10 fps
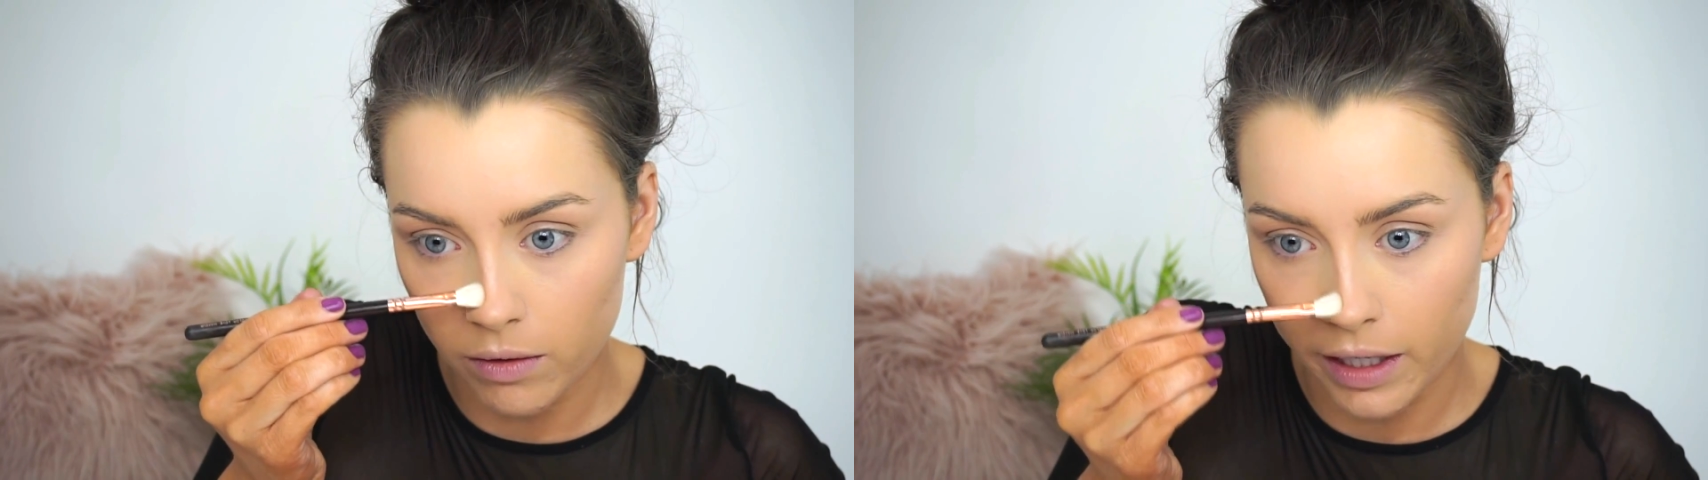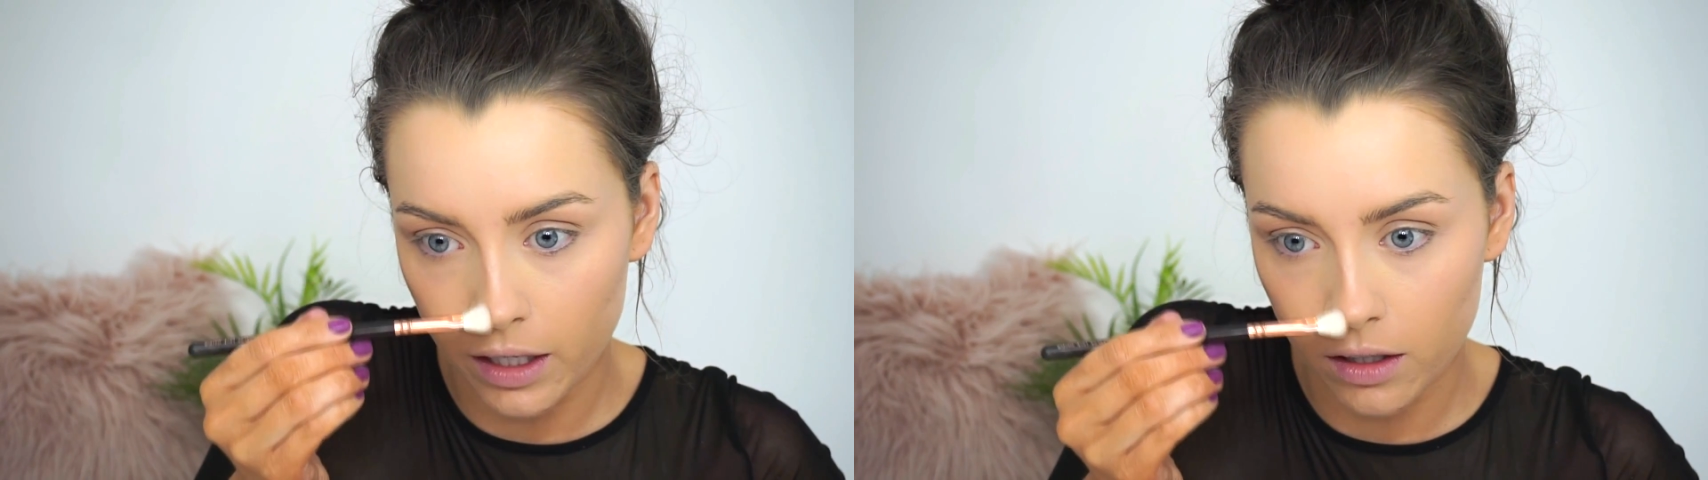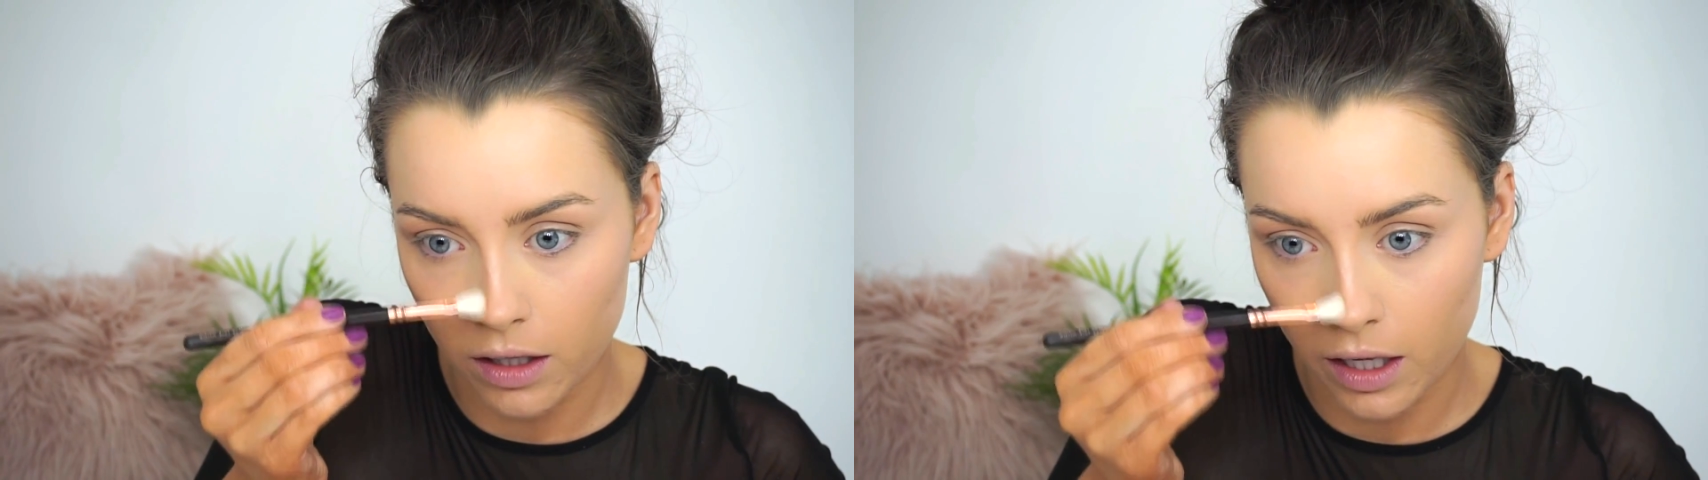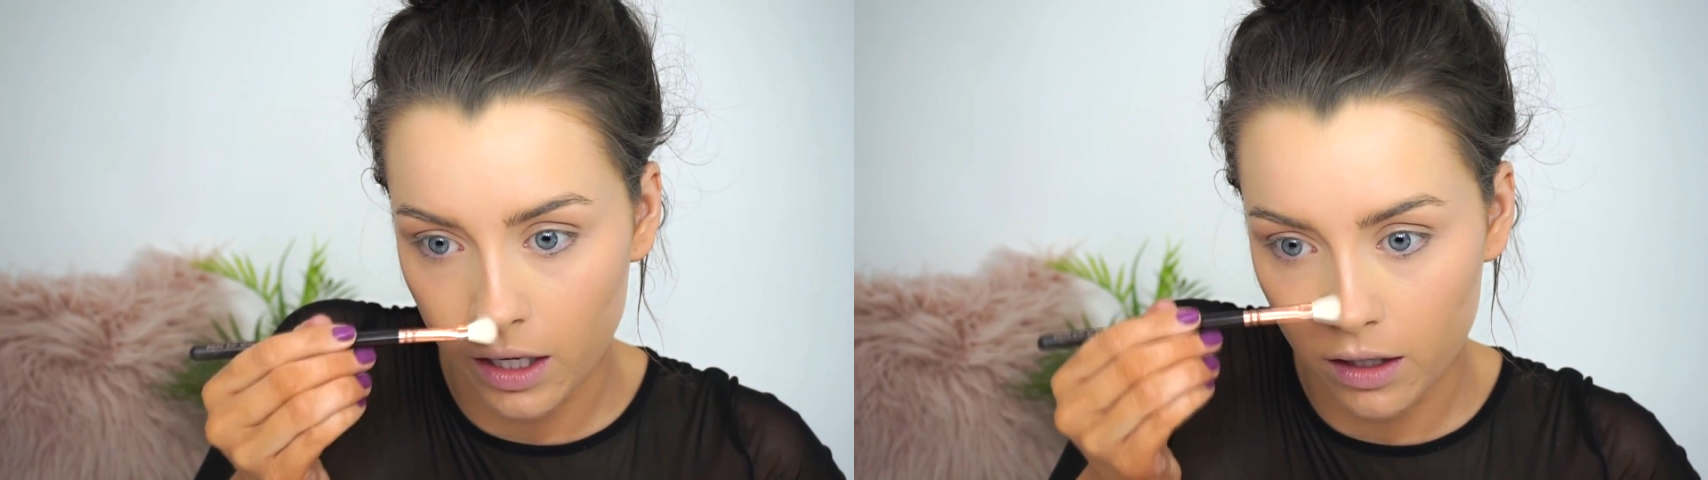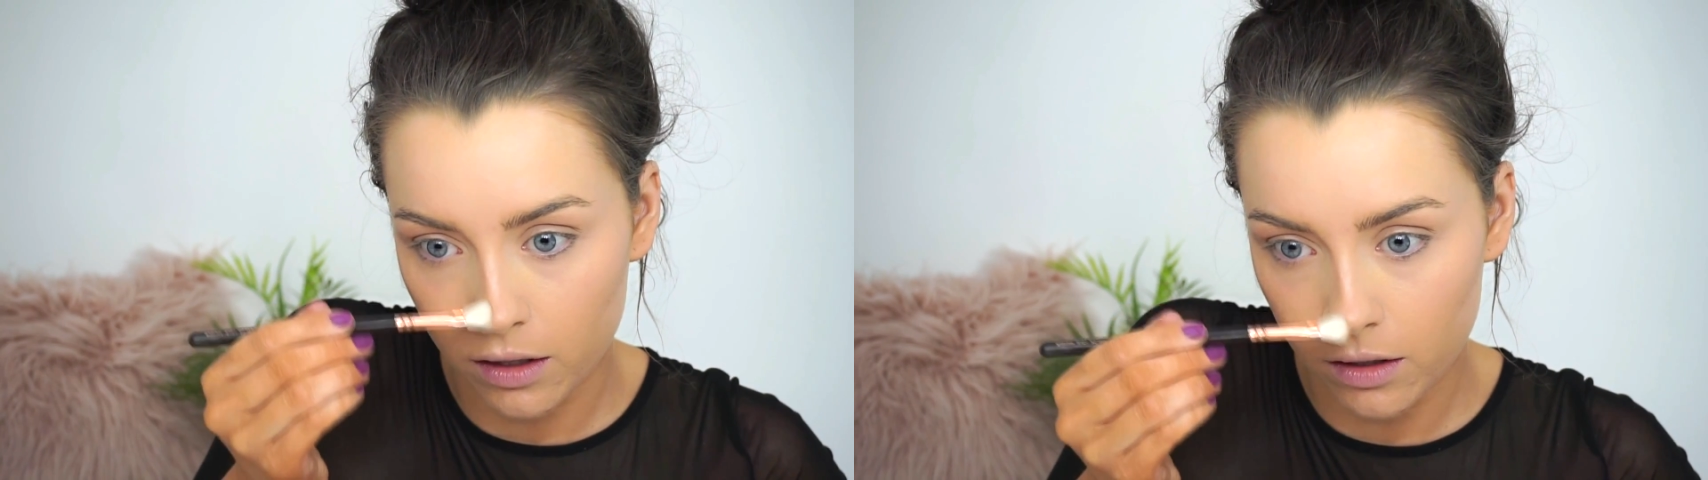way to the
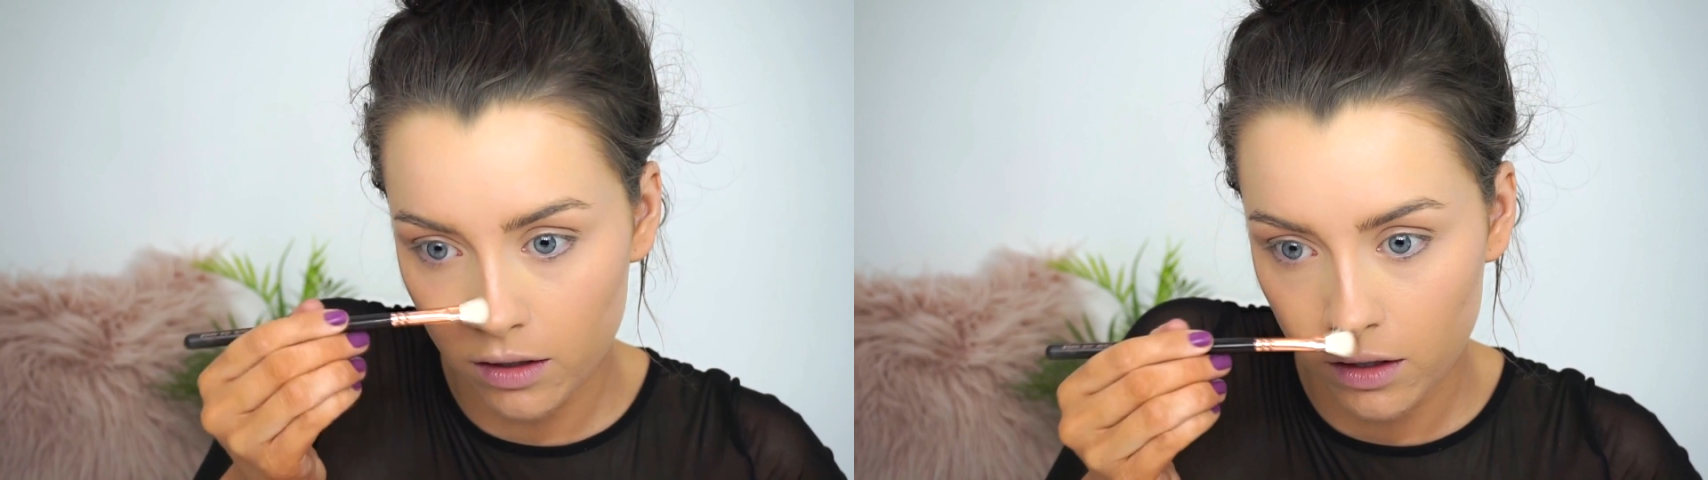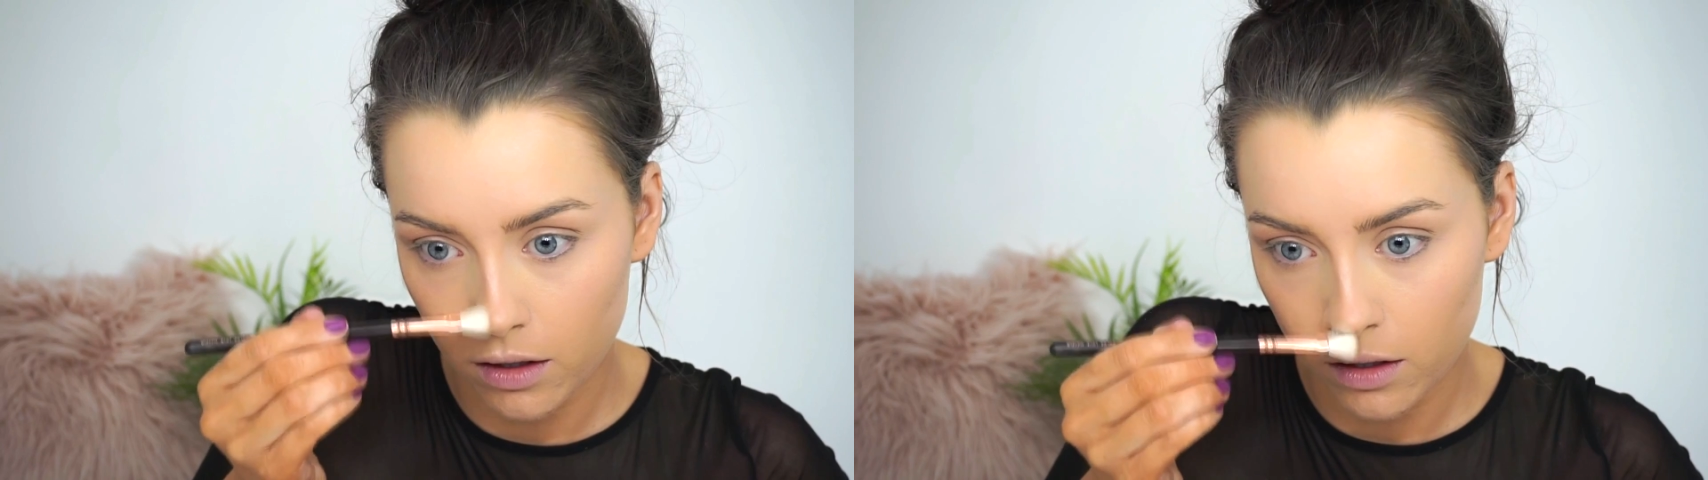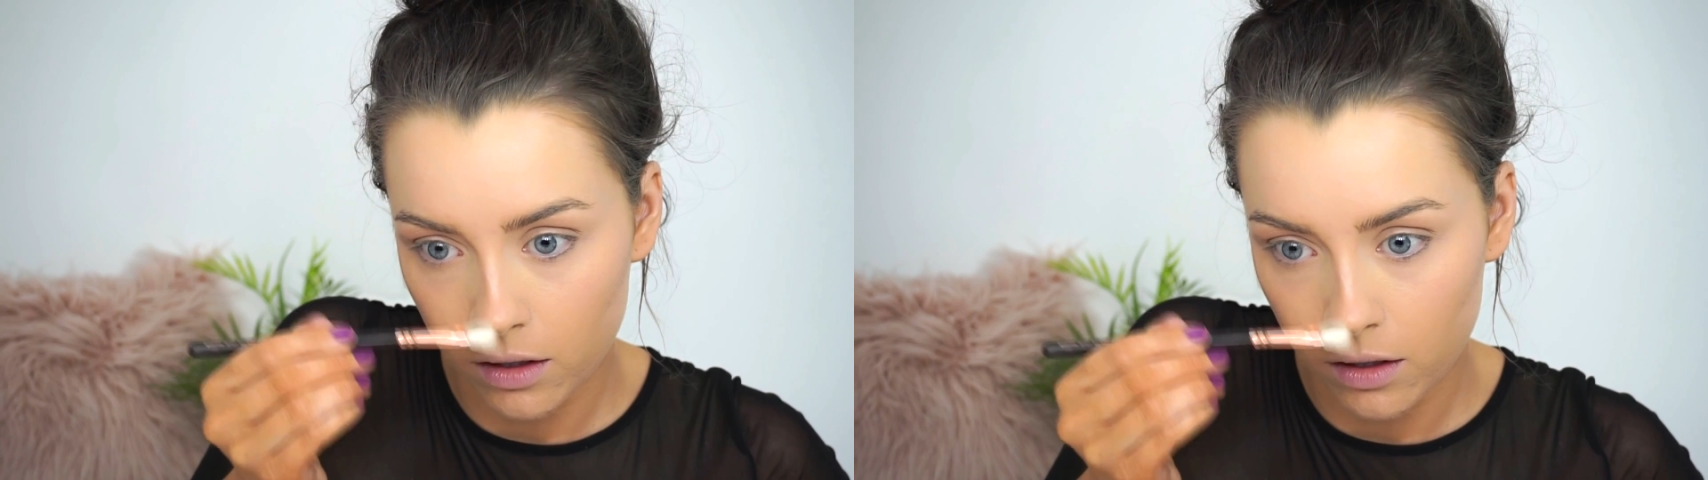end.